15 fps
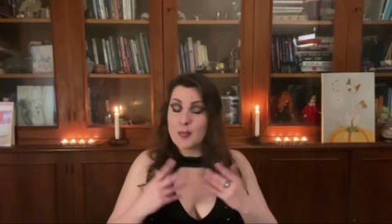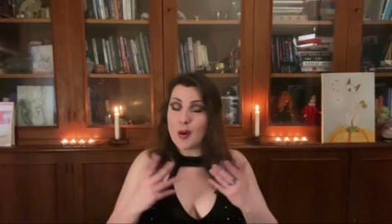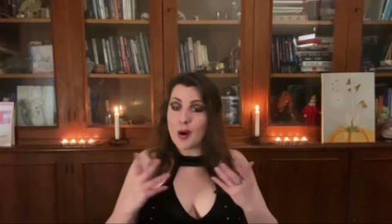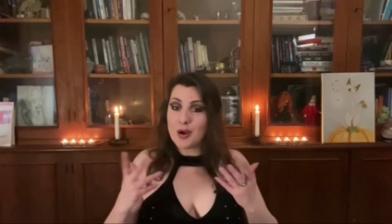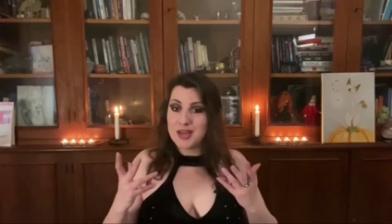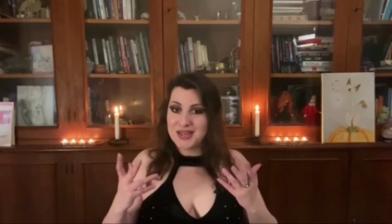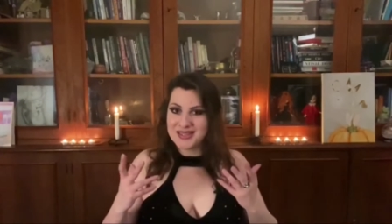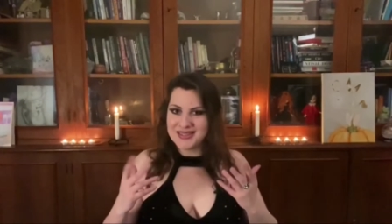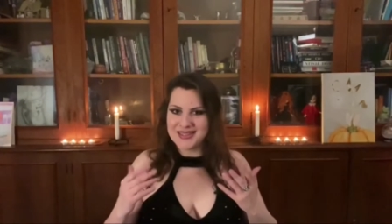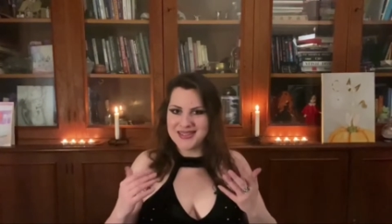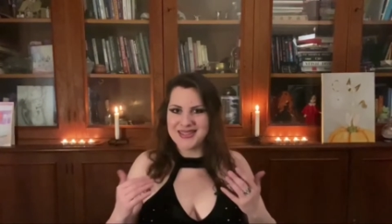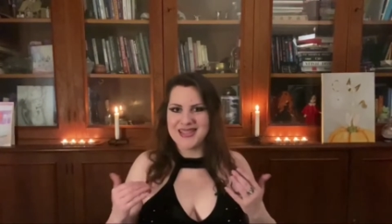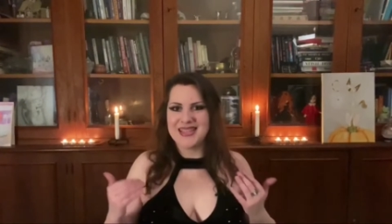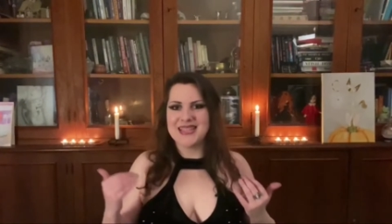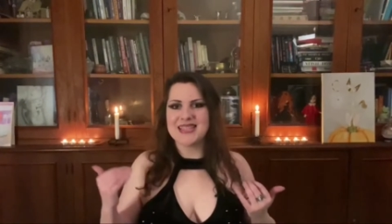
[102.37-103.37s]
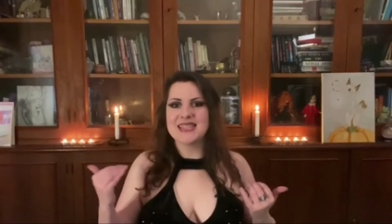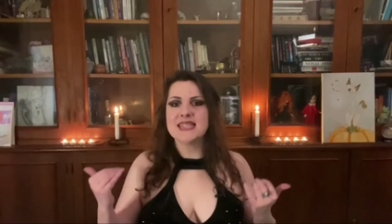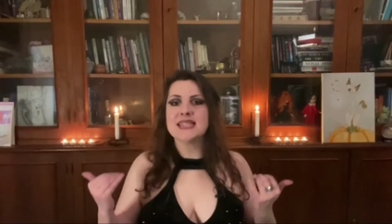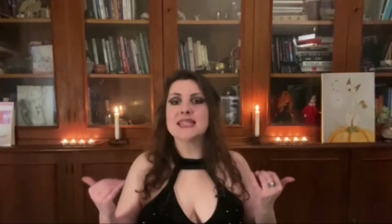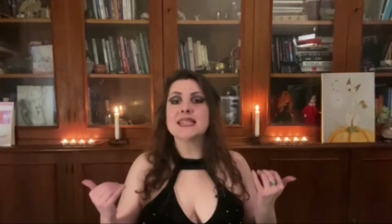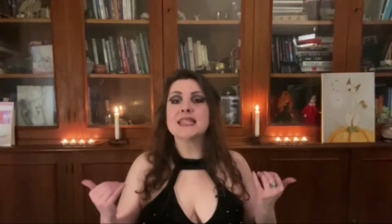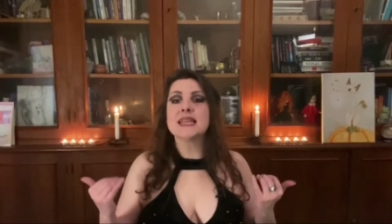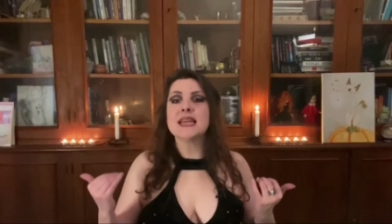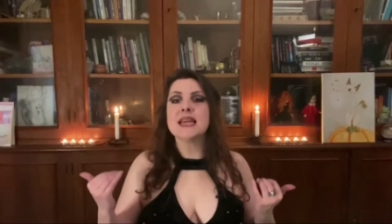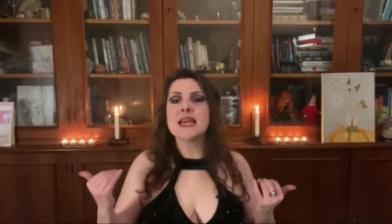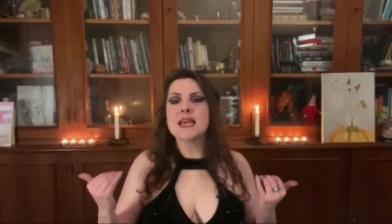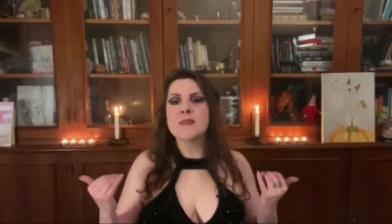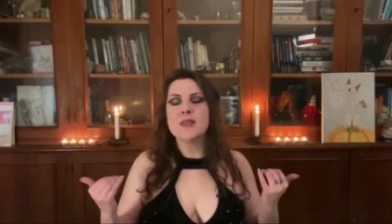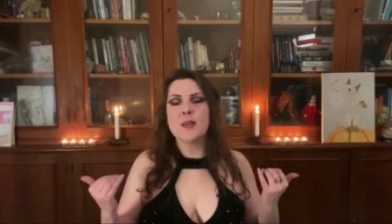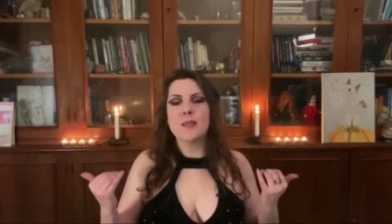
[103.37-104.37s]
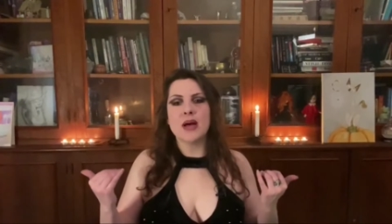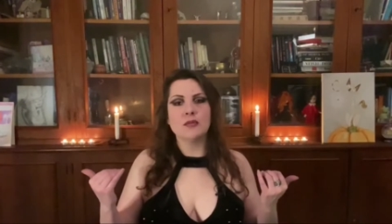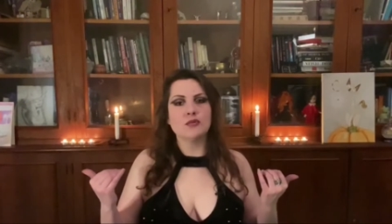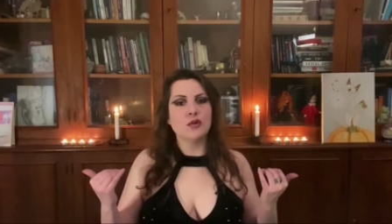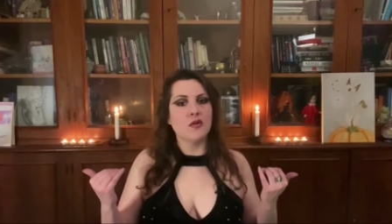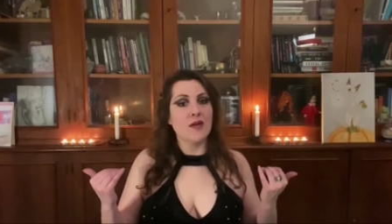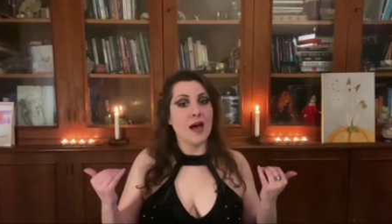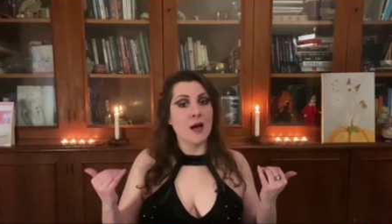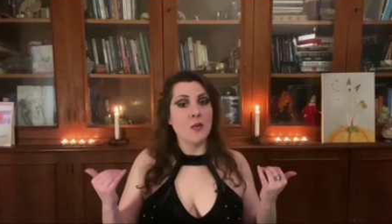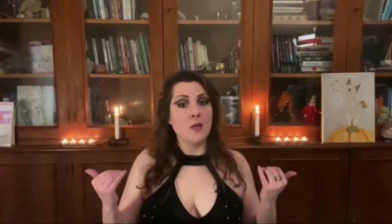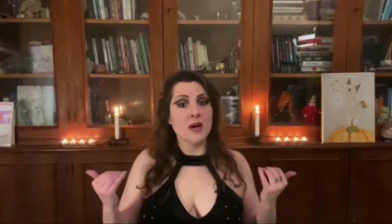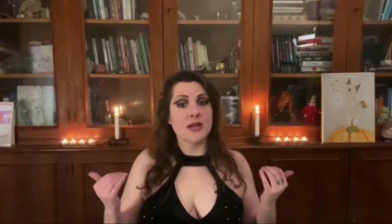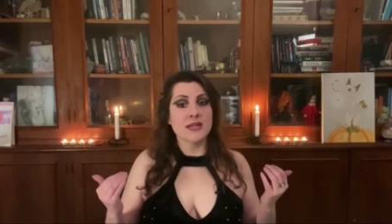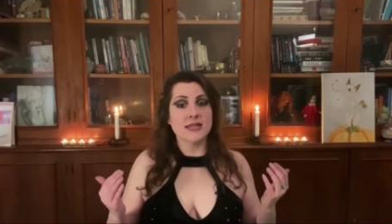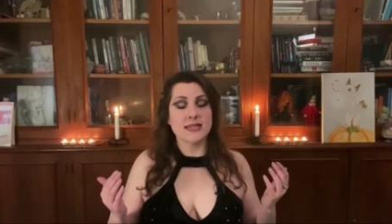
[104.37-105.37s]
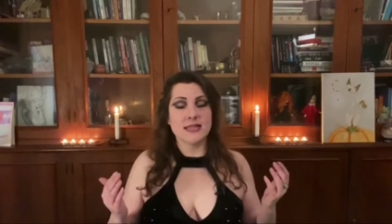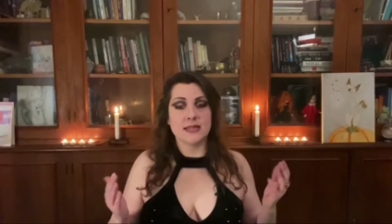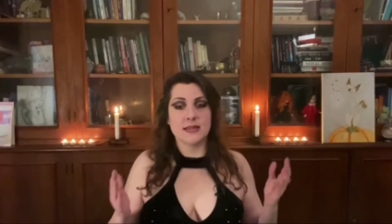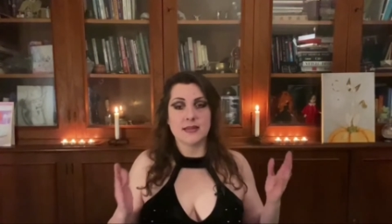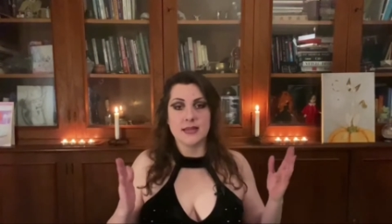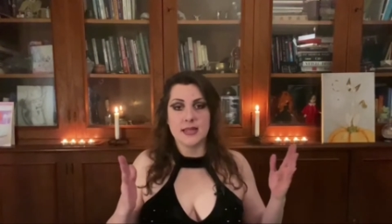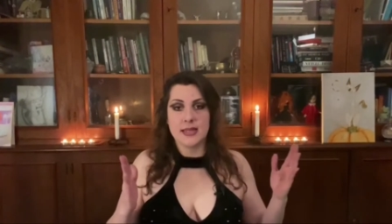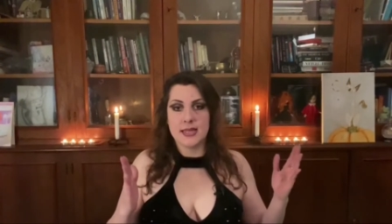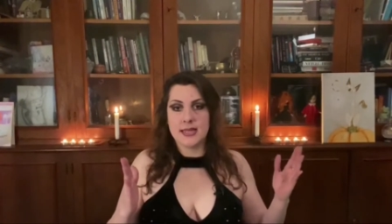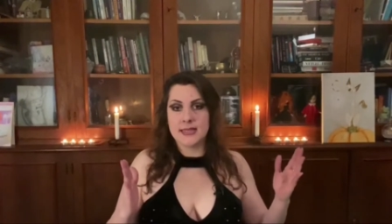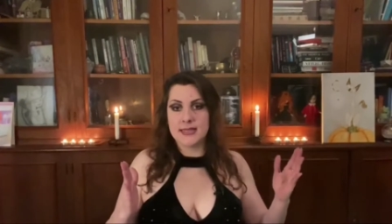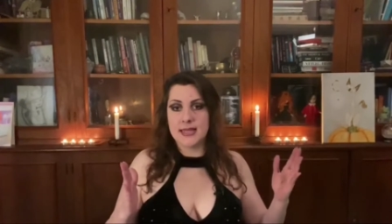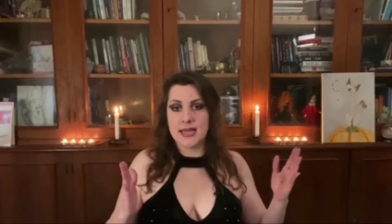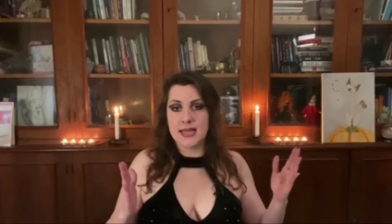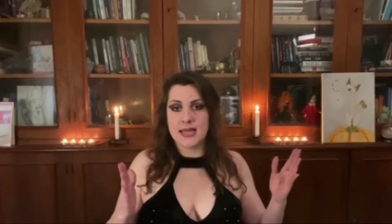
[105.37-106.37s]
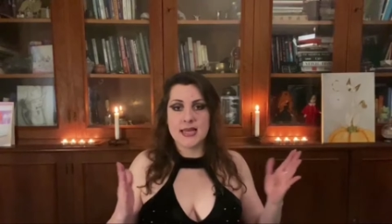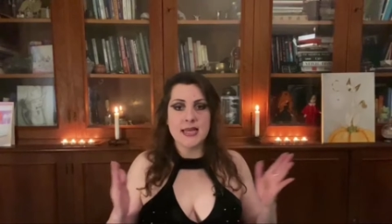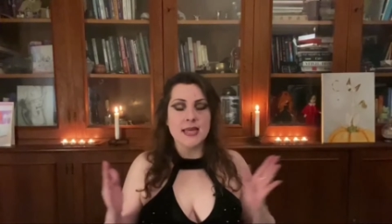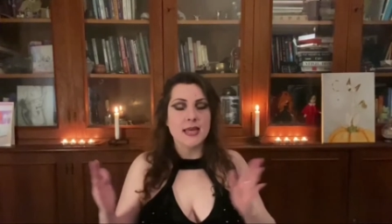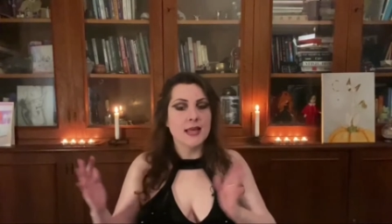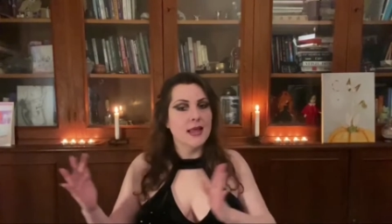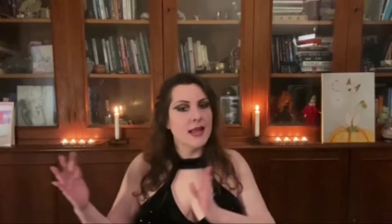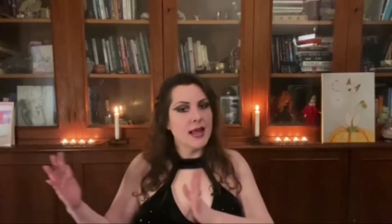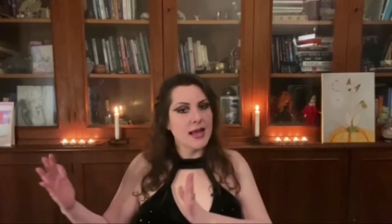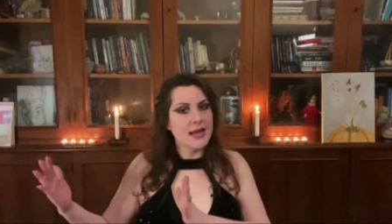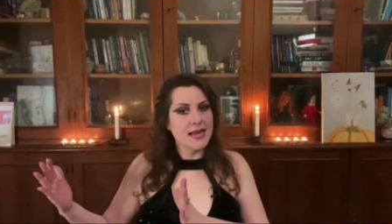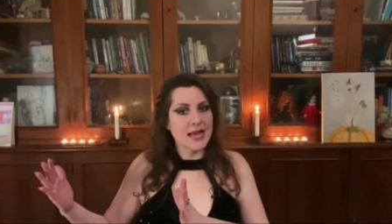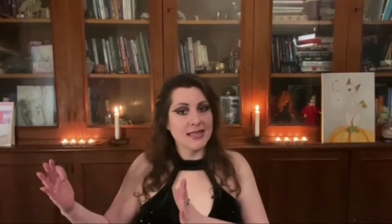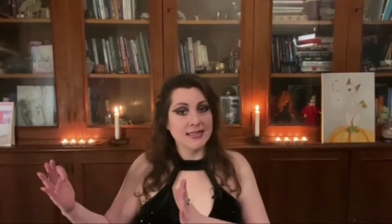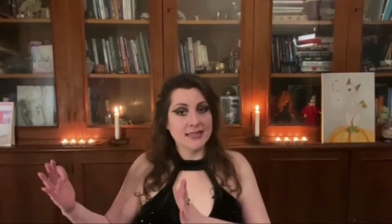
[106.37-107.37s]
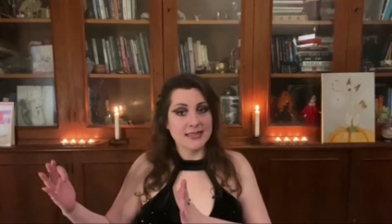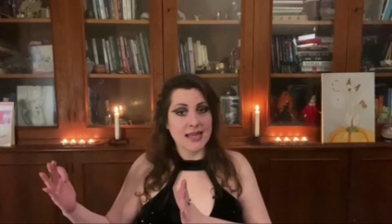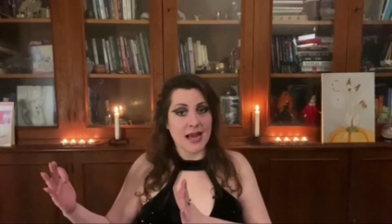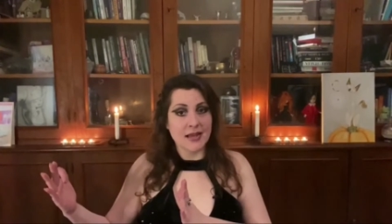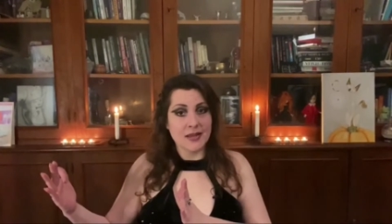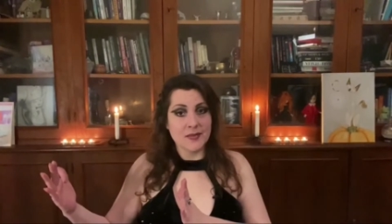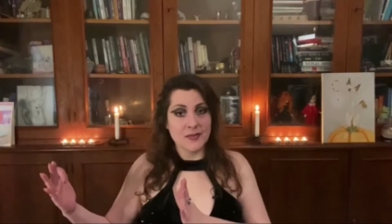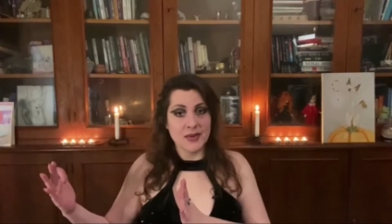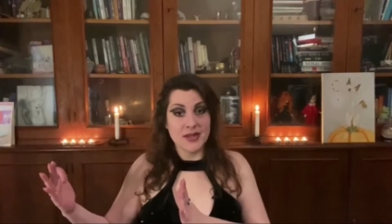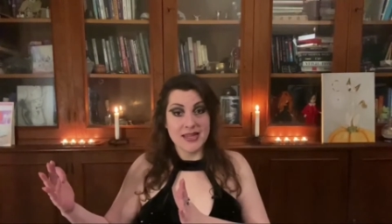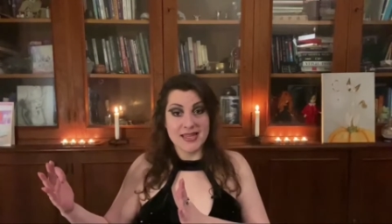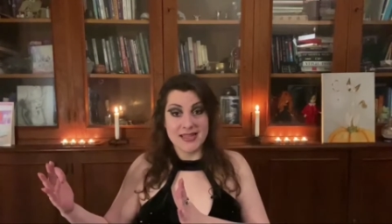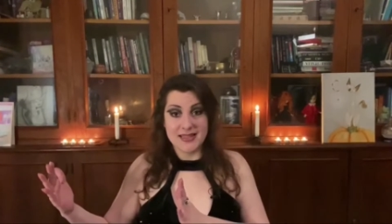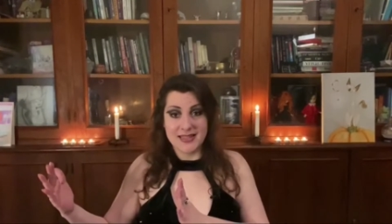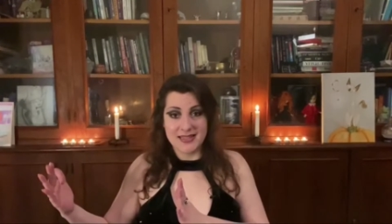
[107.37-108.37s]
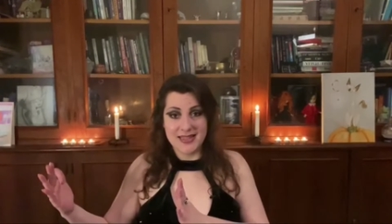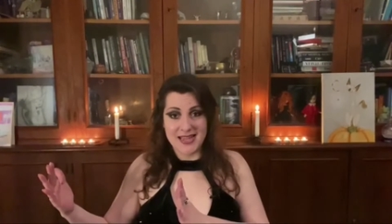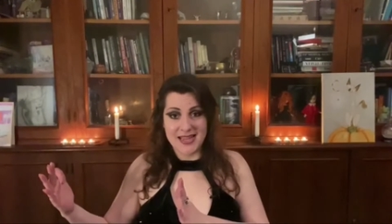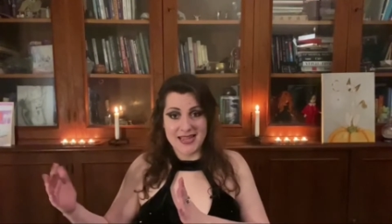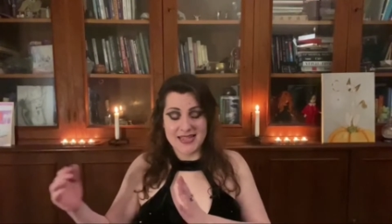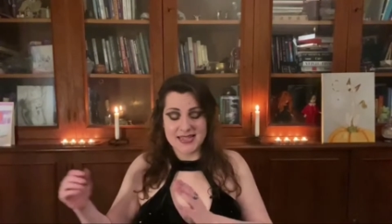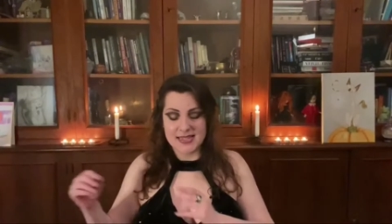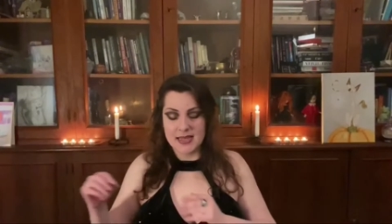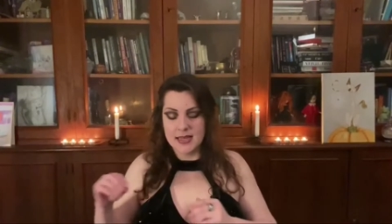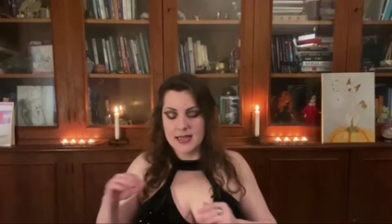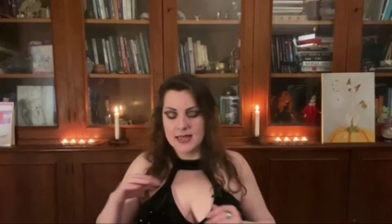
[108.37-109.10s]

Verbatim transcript: point is the same amount of hours in day and night time in the days.